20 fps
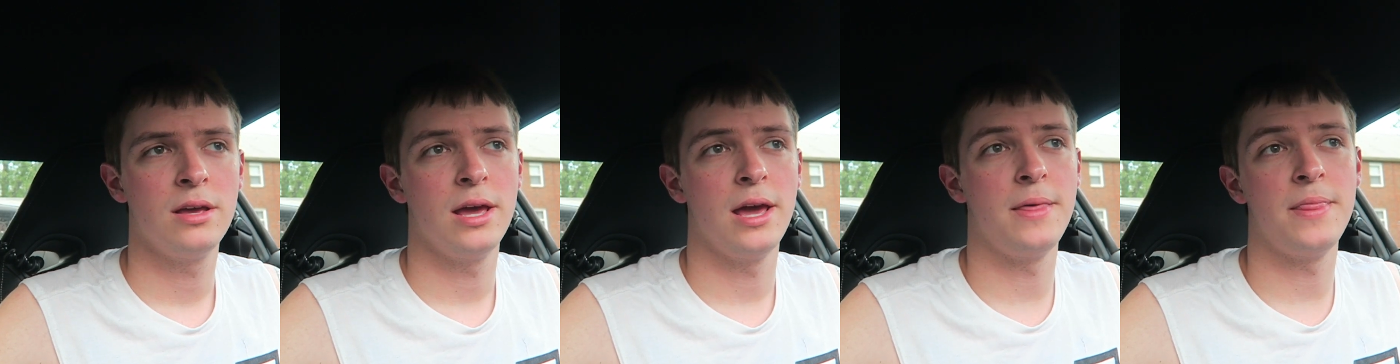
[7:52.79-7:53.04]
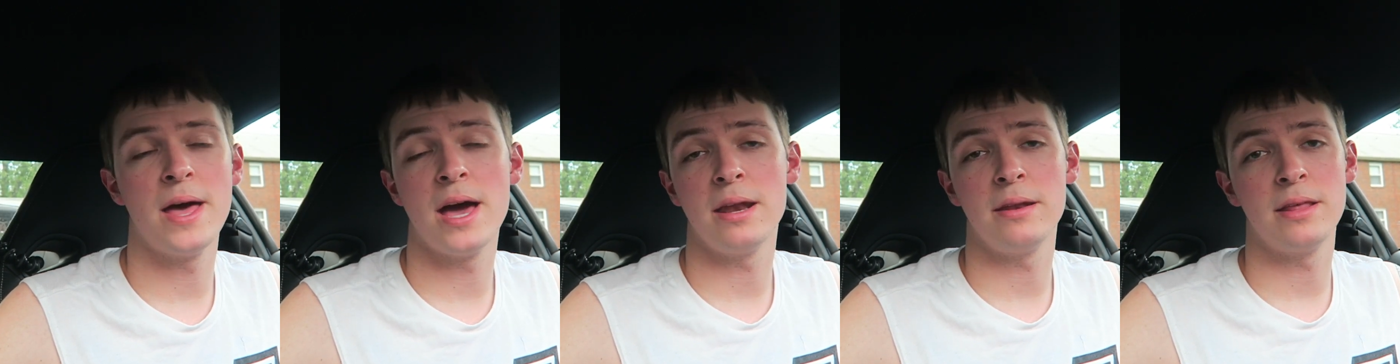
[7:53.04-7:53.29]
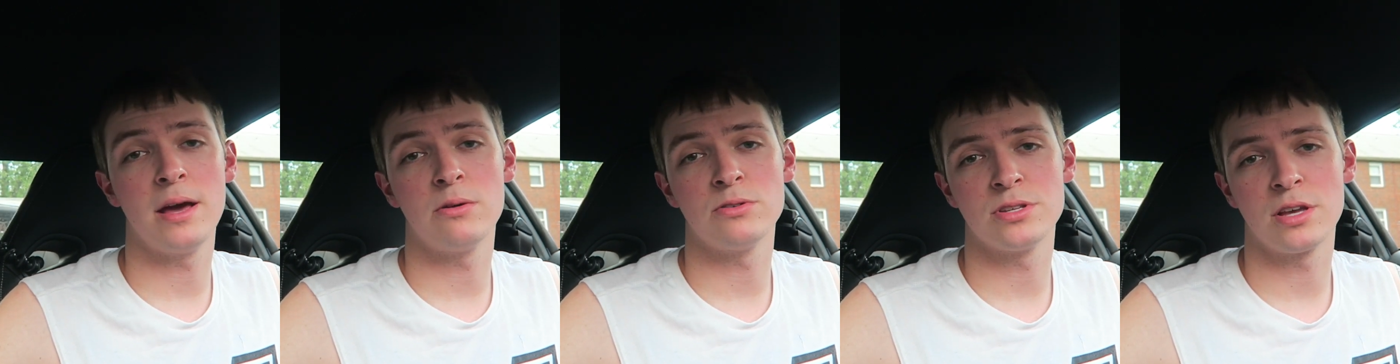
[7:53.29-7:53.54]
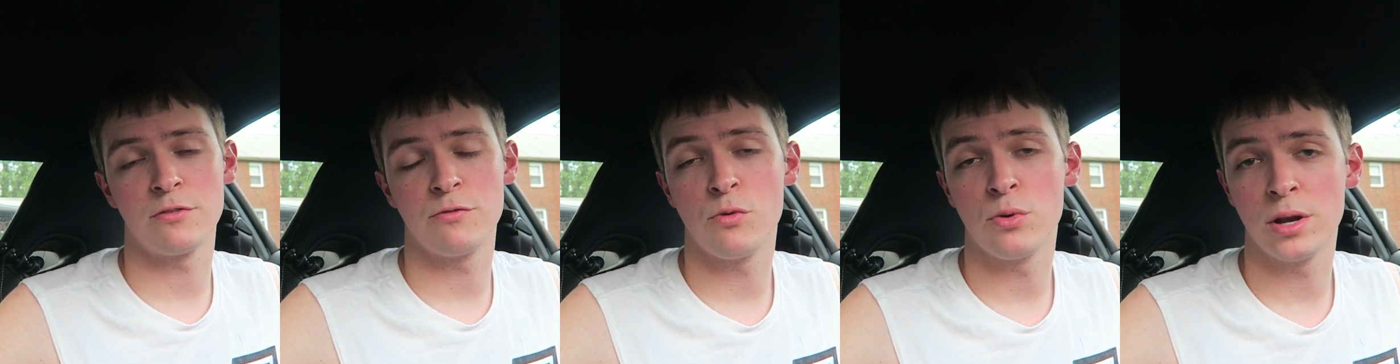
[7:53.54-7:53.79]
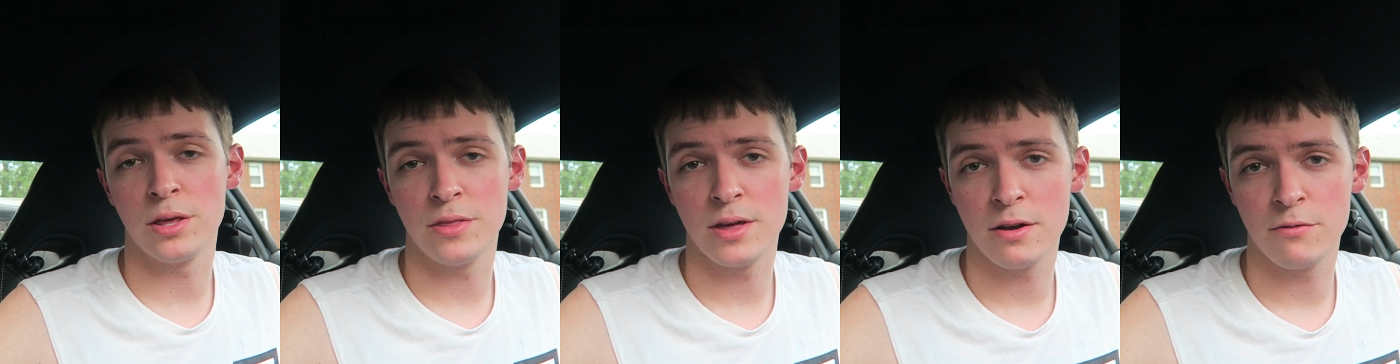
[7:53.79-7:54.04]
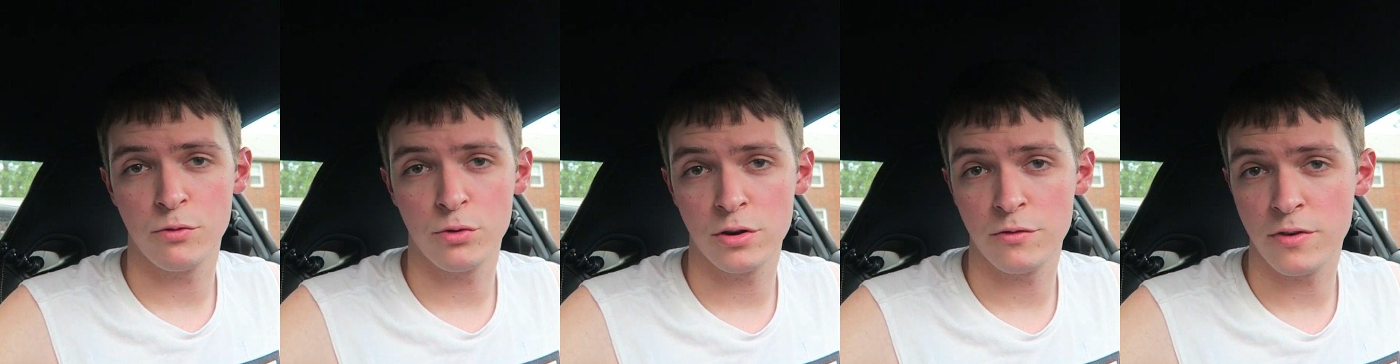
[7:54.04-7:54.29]
and that was like
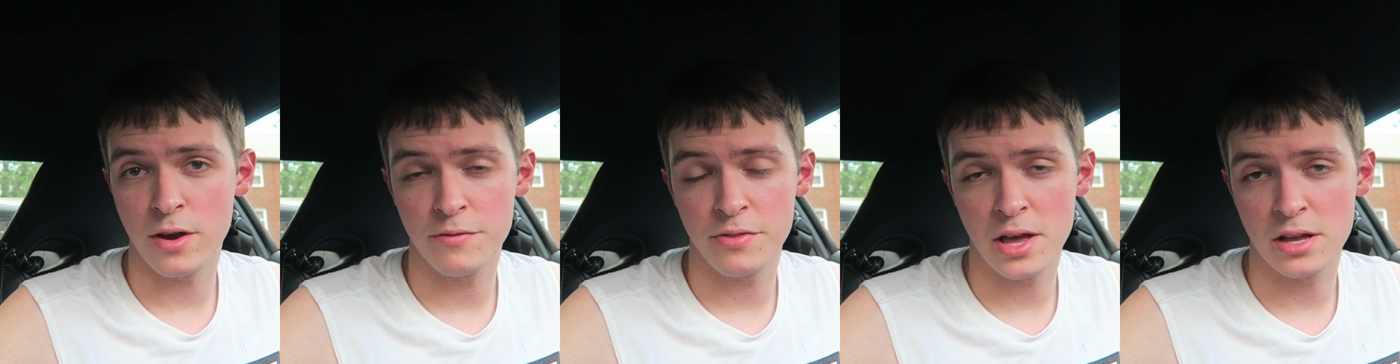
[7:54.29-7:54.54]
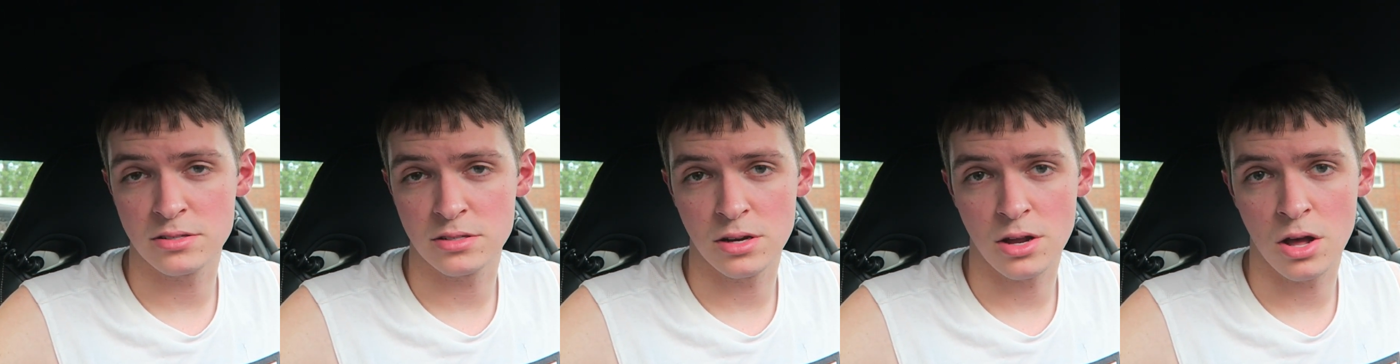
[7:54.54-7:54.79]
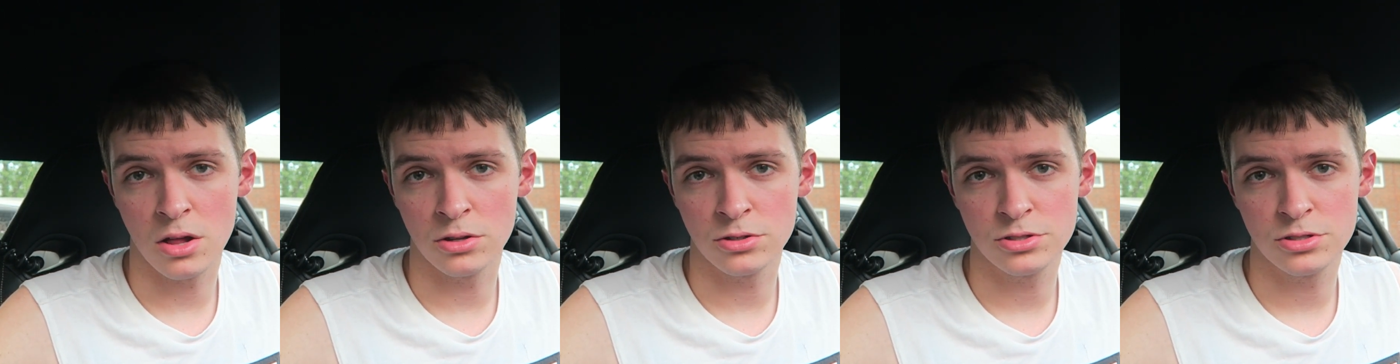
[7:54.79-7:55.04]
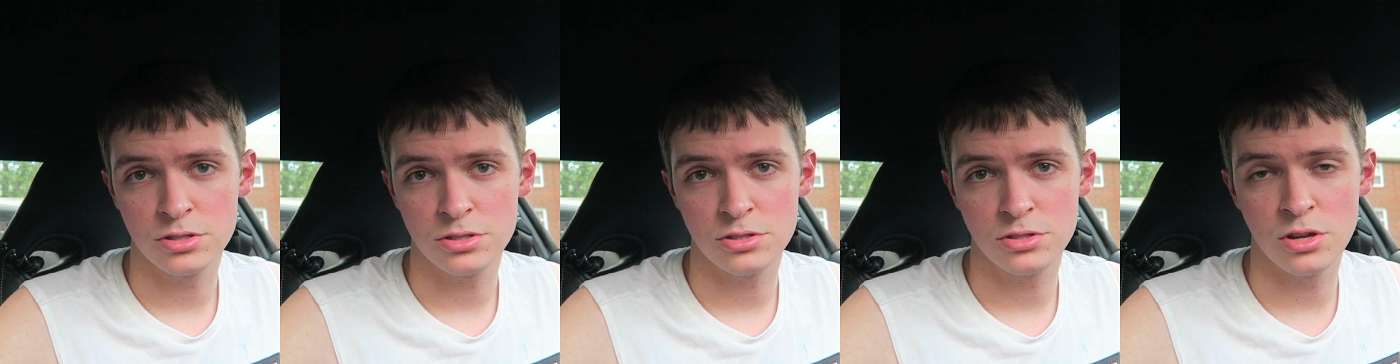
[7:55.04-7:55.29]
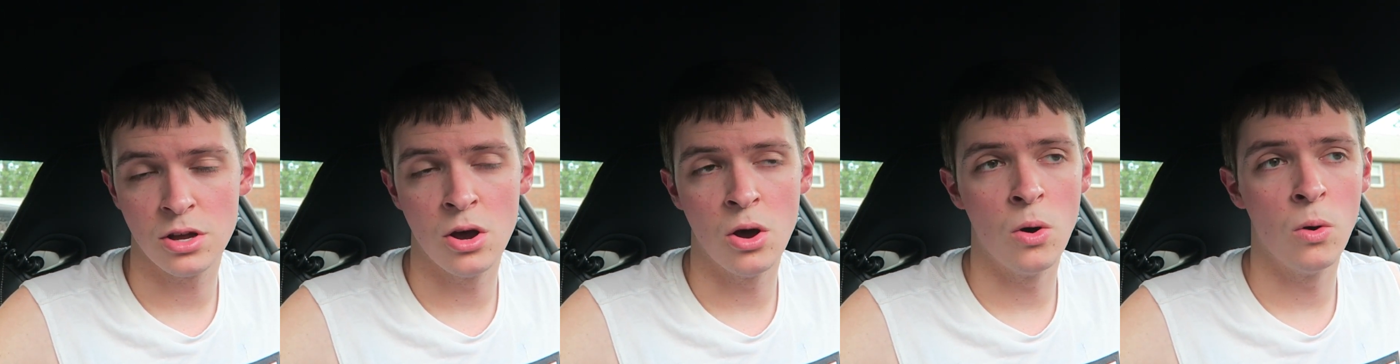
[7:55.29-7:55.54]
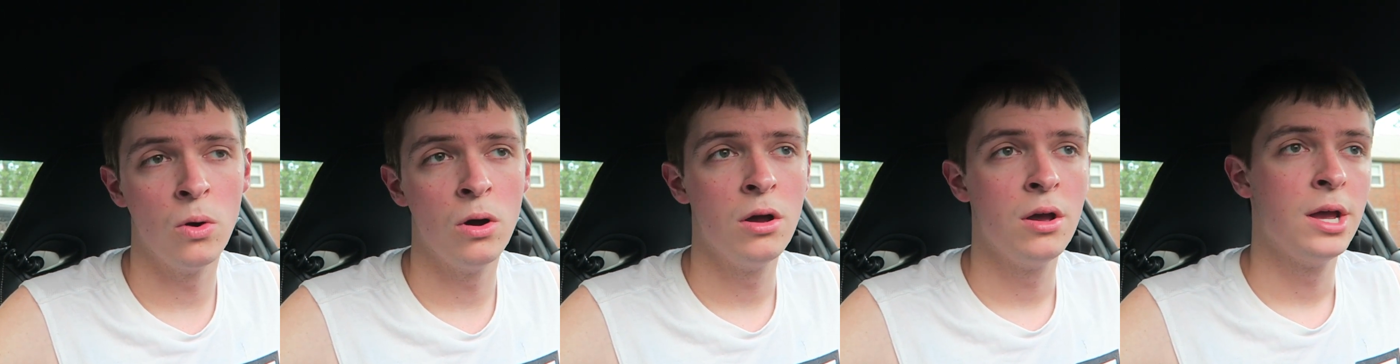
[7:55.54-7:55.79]
$45,000.
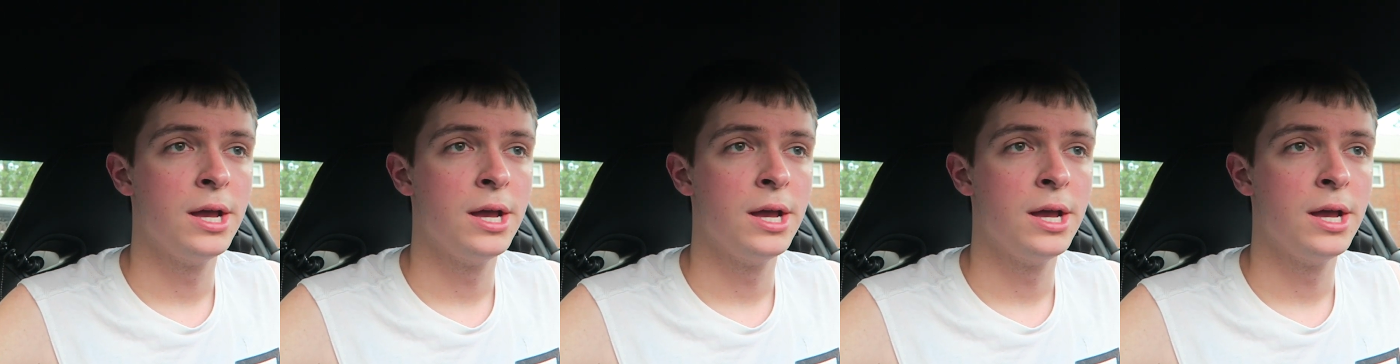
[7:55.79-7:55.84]
So,